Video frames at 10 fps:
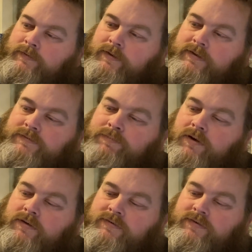and it's
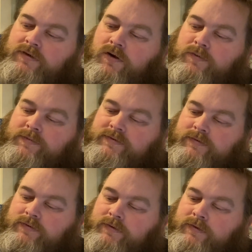part of the Armies
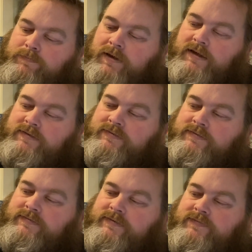of the Past
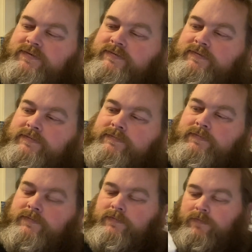series.
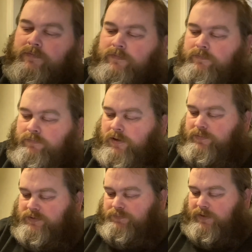
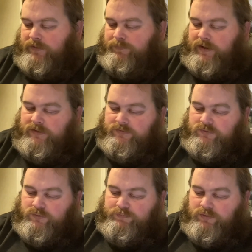Published by Pen and
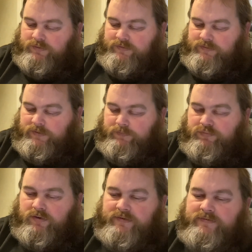Sword Books and
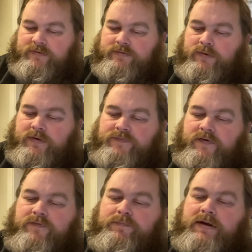priced at
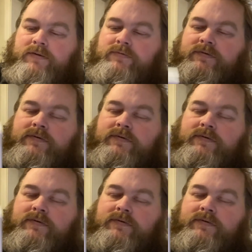£25.